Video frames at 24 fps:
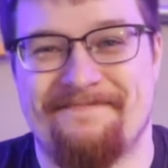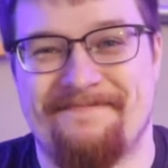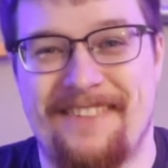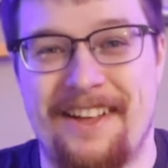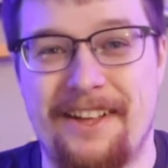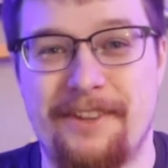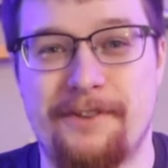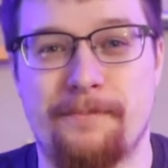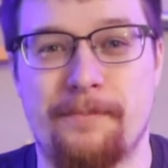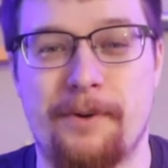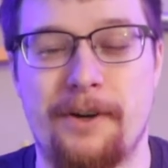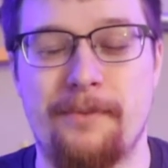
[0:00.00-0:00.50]

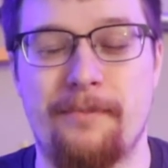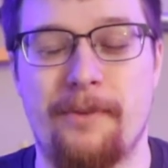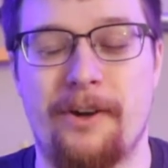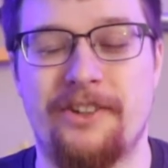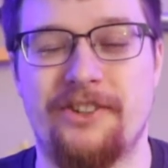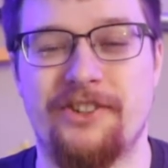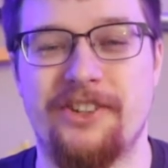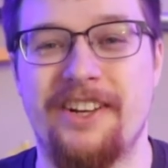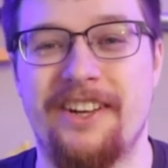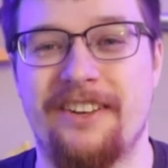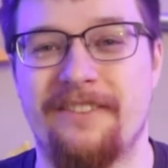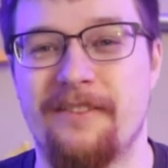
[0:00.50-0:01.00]
That's pretty
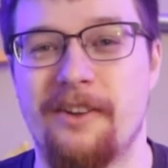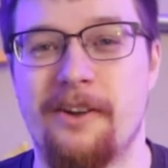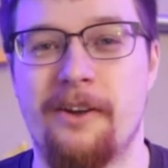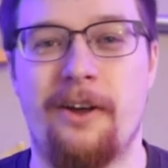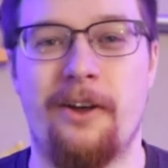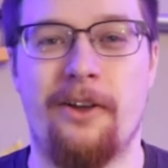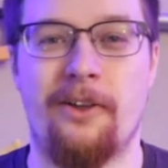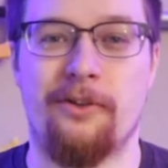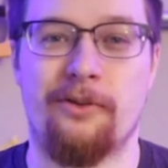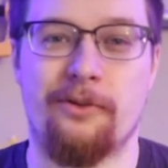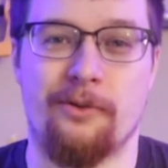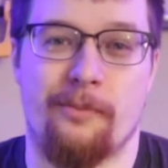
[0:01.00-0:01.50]
much it.
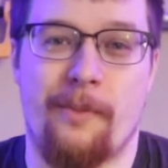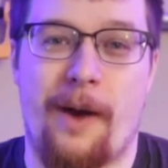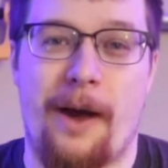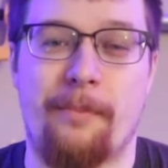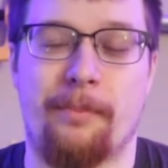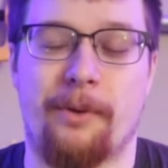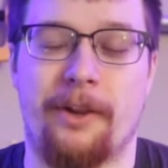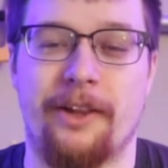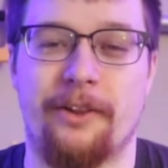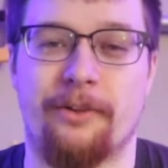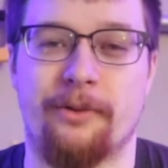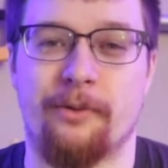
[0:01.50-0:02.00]
Through my
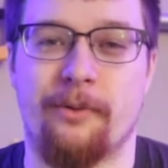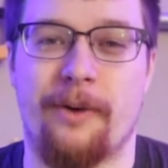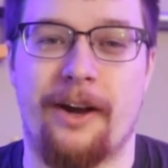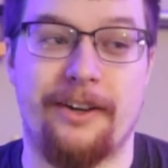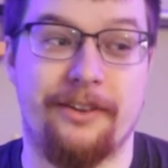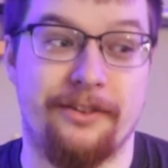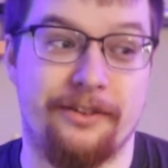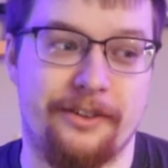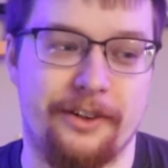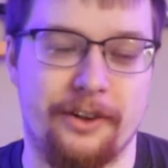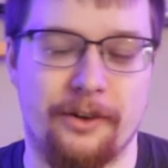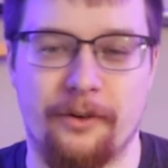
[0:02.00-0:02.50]
playthrough, I
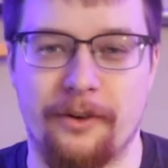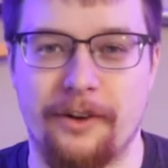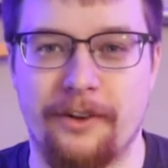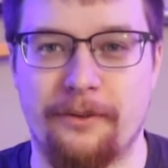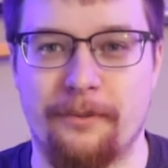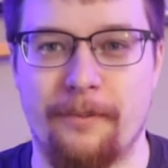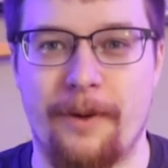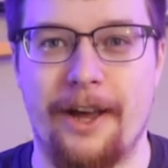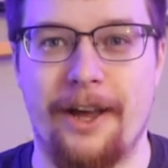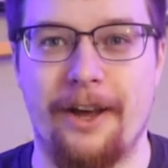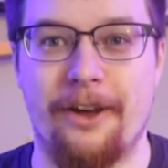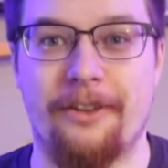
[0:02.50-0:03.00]
just
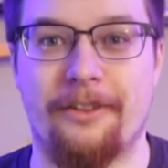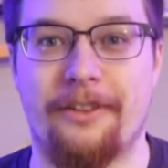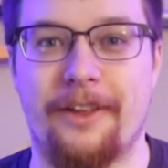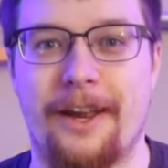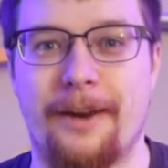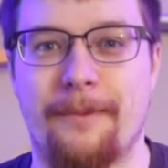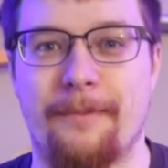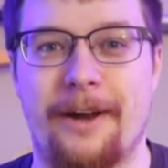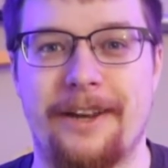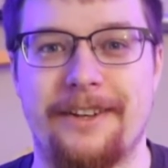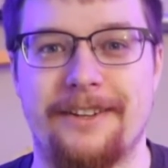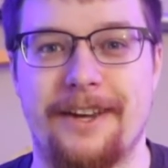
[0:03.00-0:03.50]
increased my health
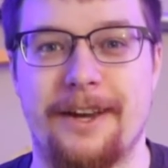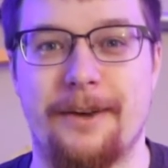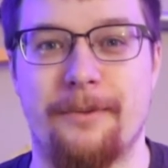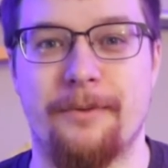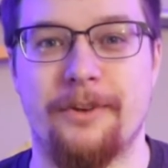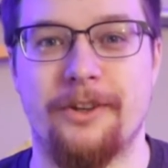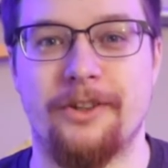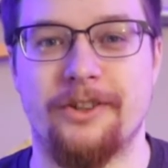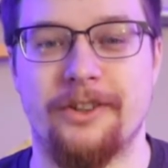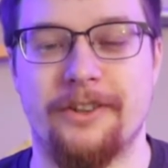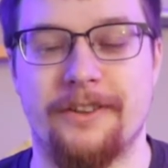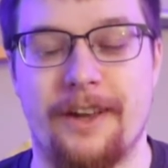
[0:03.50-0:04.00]
and my
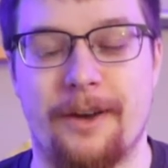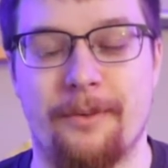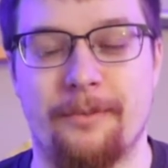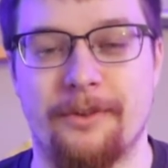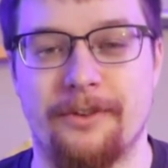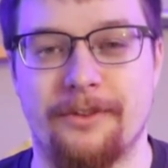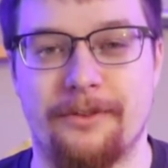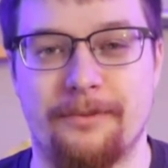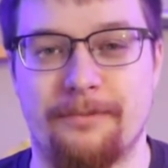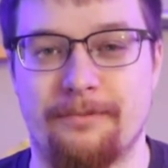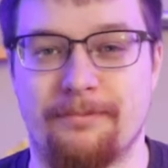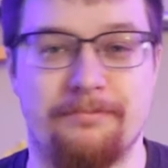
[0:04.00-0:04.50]
damage, and that
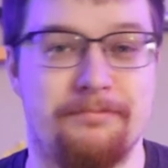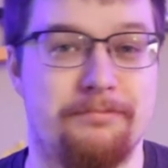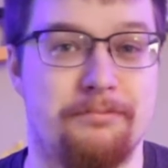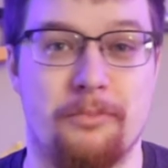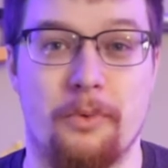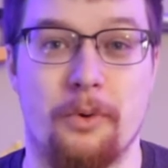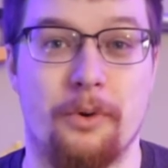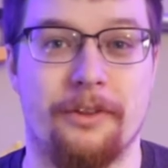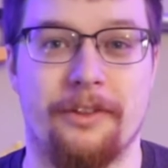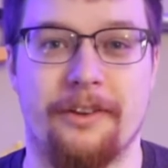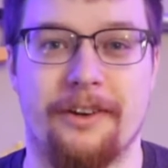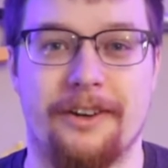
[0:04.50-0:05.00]
was
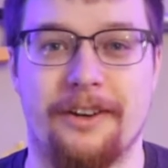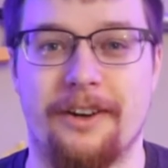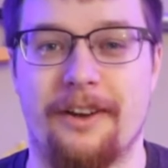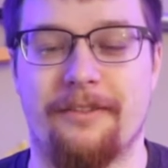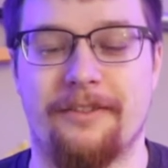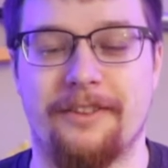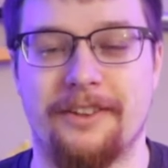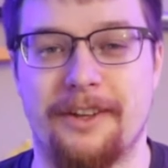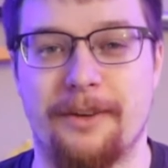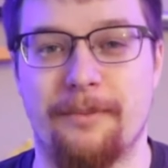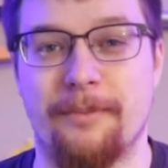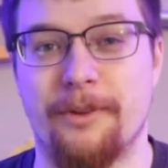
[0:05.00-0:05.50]
more than
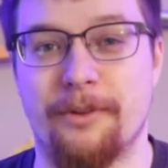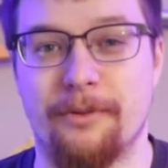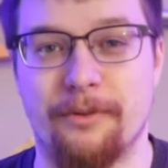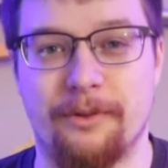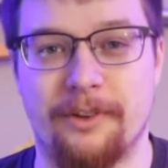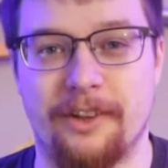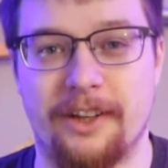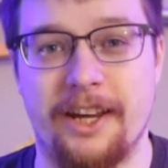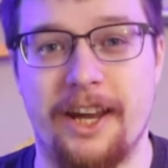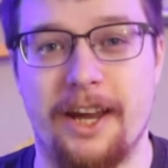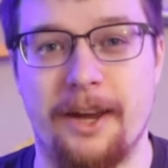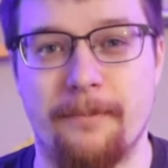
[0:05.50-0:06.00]
enough to get me through
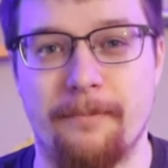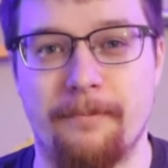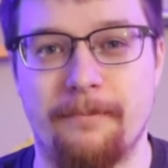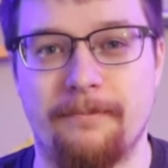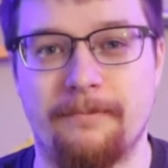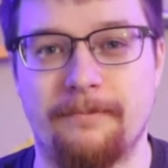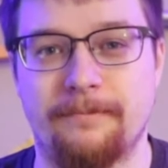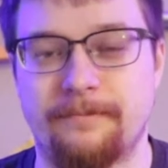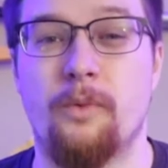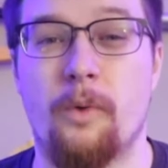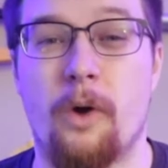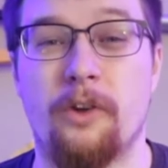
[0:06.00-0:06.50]
the game.
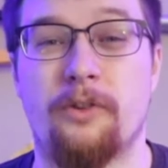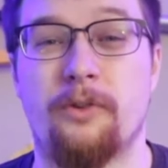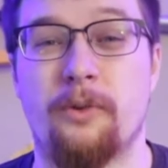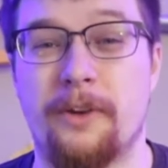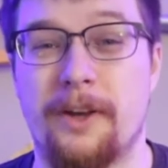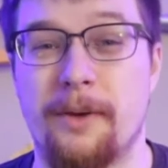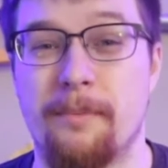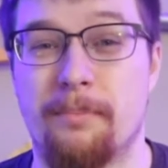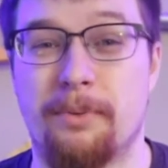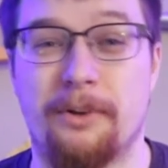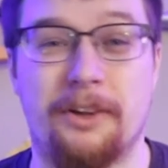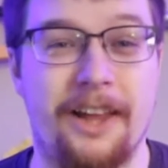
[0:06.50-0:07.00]
You also
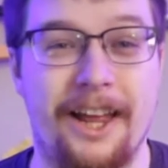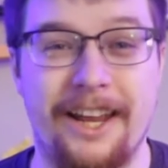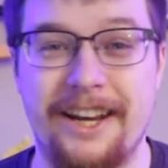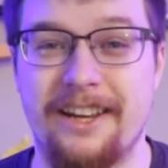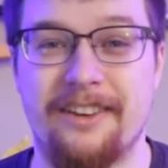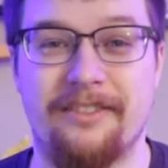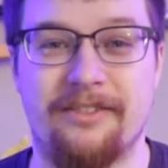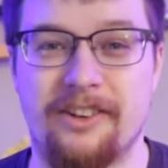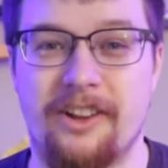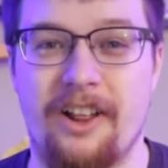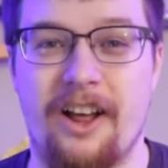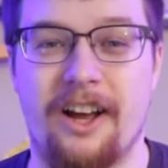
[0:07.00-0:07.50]
get plenty
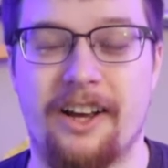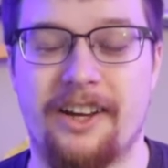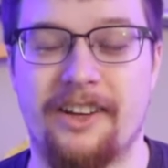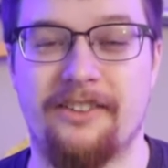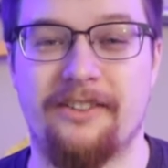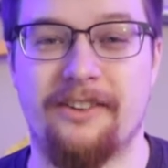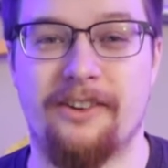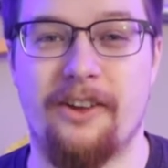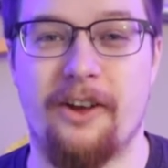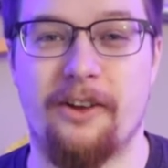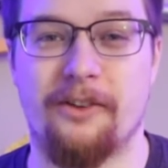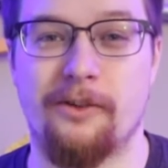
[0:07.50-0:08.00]
of
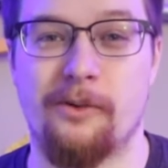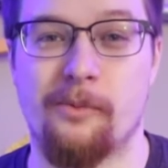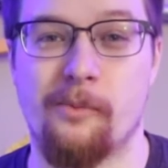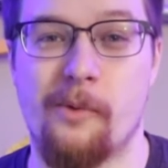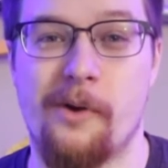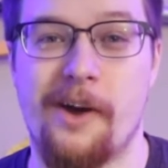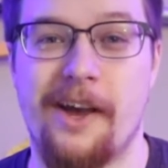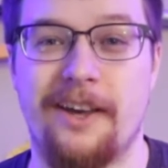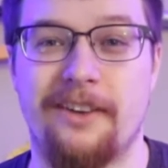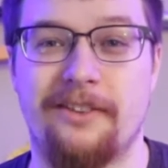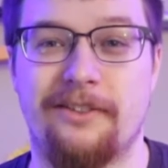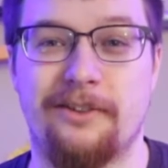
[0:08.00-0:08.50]
clockies along the
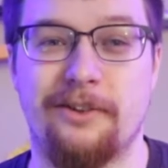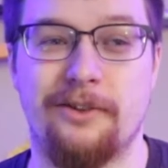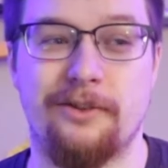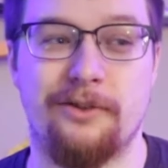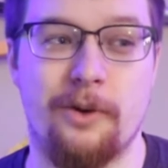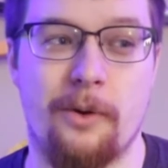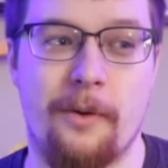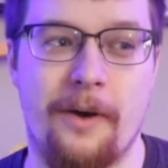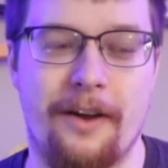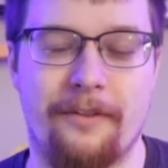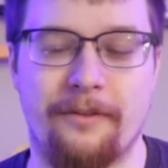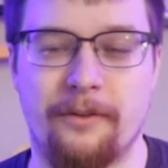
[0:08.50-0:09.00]
way, so you
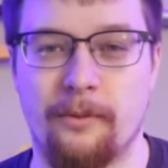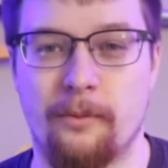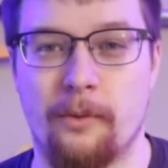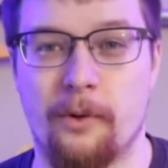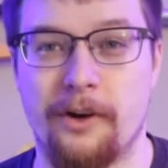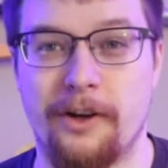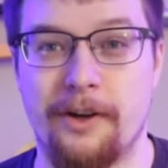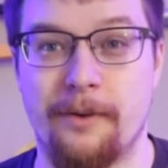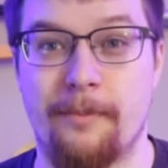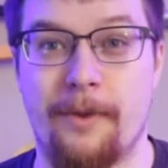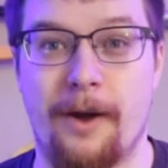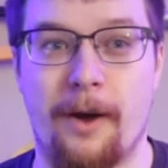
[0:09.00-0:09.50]
don't have to
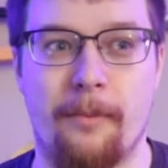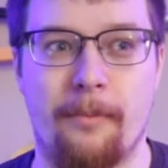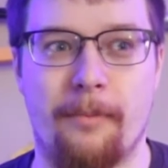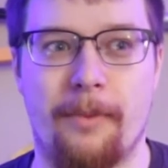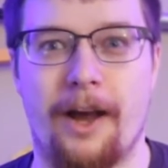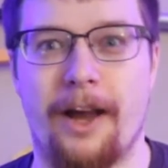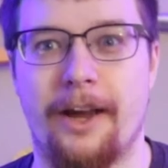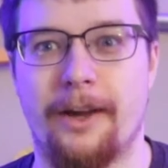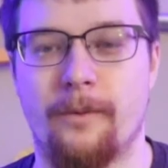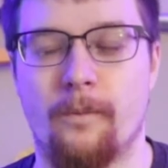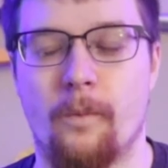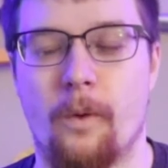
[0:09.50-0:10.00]
worry about
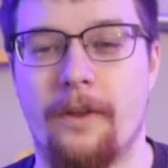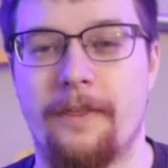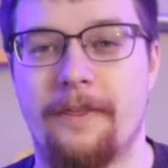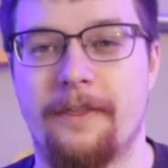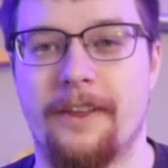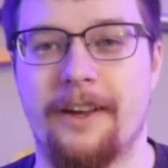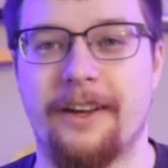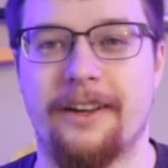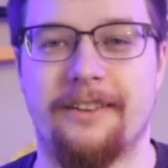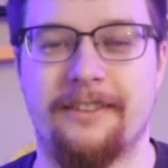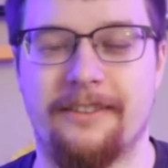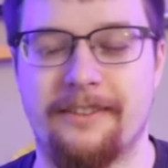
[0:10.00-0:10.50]
buying one
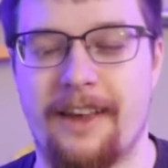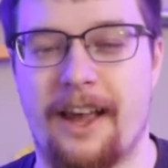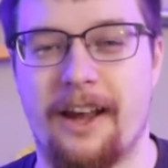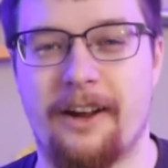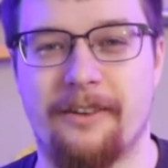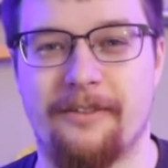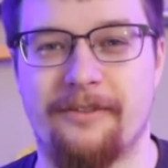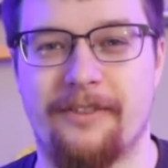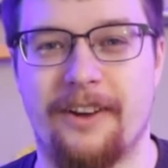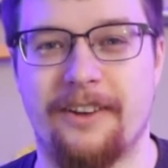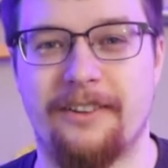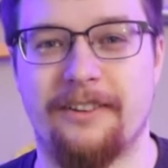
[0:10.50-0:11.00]
thing and
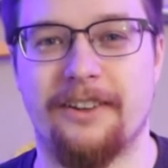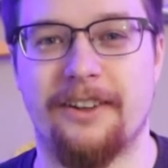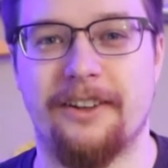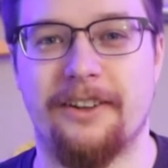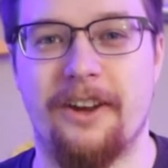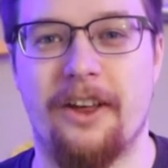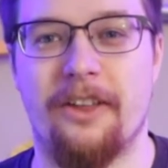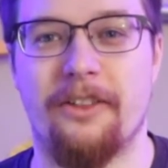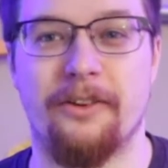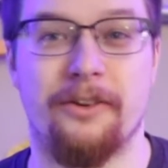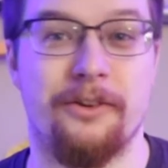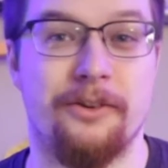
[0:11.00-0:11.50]
sacrificing
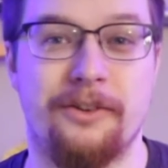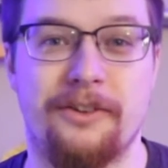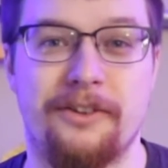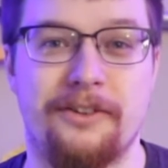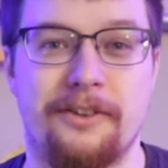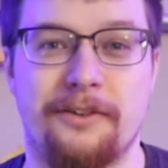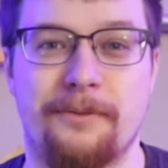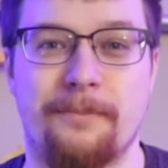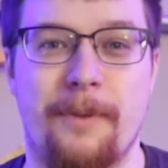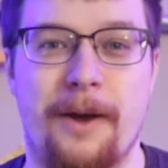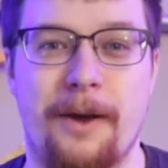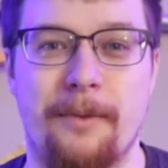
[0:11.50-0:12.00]
another. You can
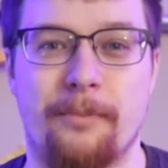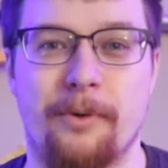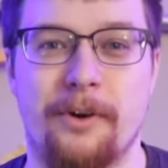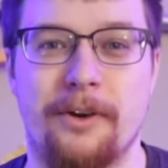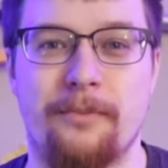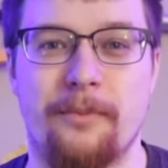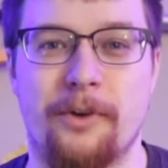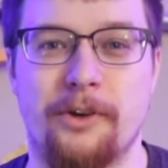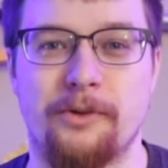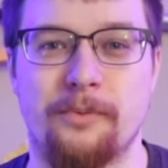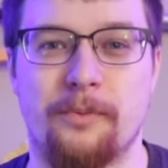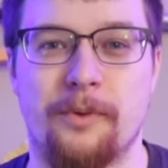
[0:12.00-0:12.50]
just buy
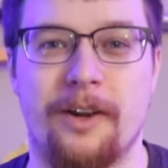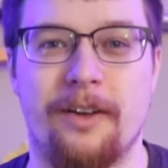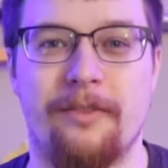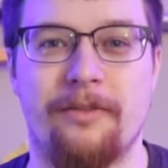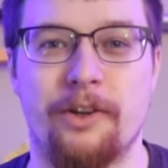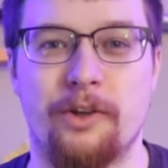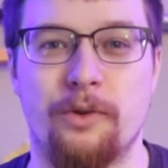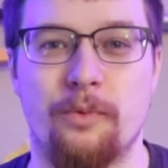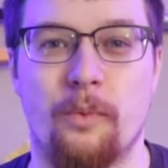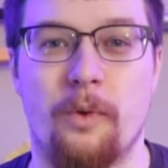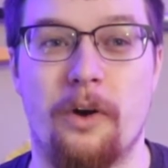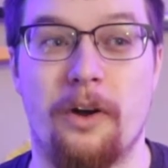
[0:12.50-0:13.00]
pretty much whatever
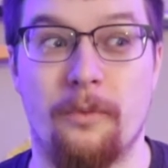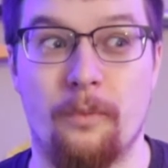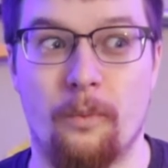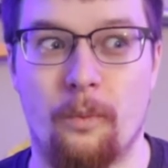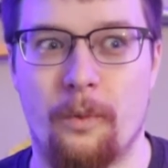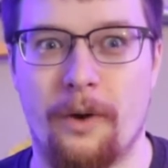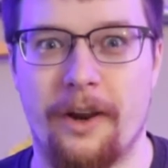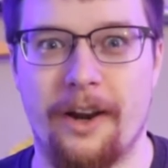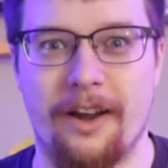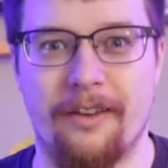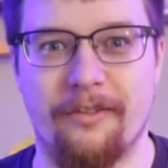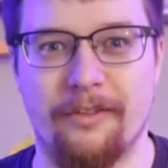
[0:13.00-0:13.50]
you want,
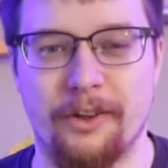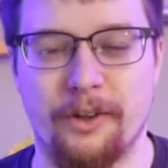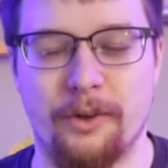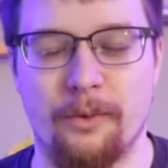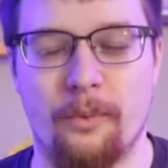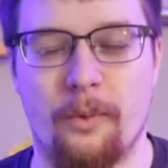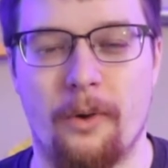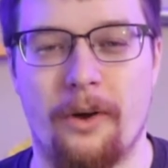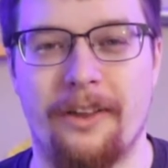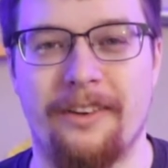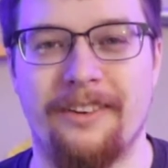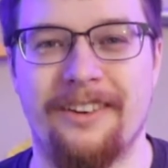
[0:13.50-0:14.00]
whenever you
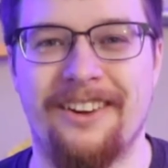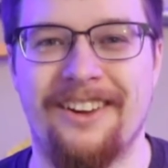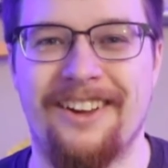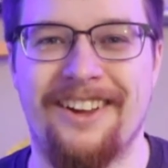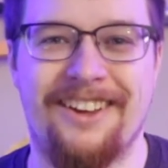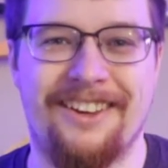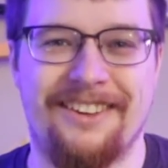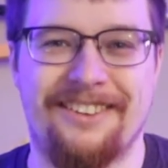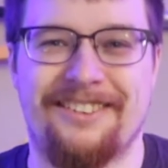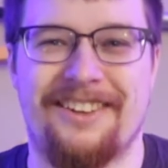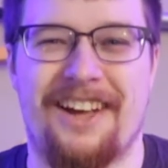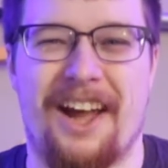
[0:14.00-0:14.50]
want,
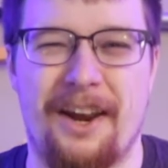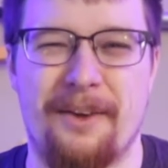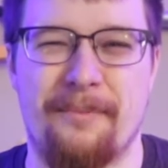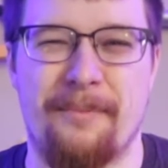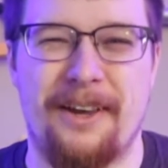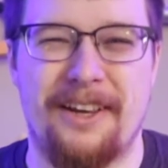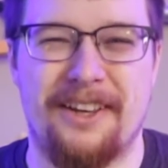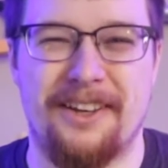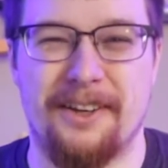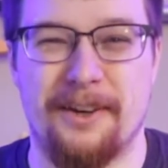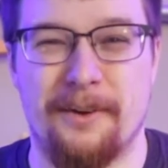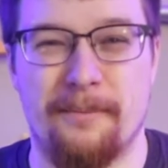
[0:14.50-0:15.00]
kind of making